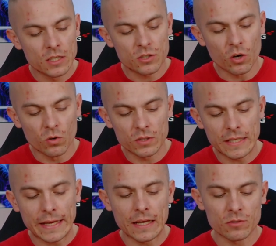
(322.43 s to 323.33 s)
So
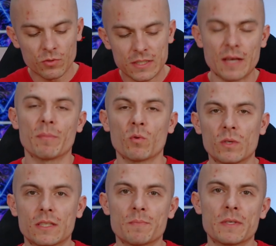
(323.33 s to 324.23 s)
they kind of resemble
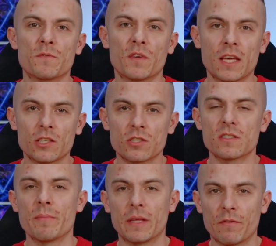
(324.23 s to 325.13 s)
with the specifications,
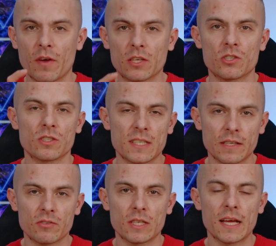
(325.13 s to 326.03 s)
the manufacturers and
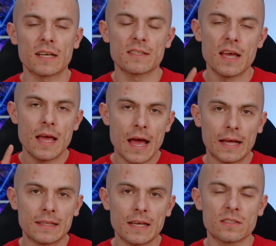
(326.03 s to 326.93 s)
everything else.
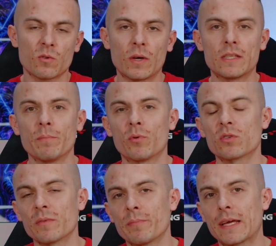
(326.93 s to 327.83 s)
And that's quite
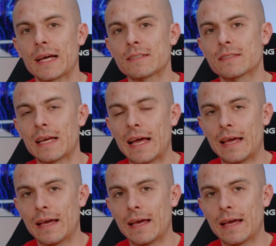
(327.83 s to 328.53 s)
important because,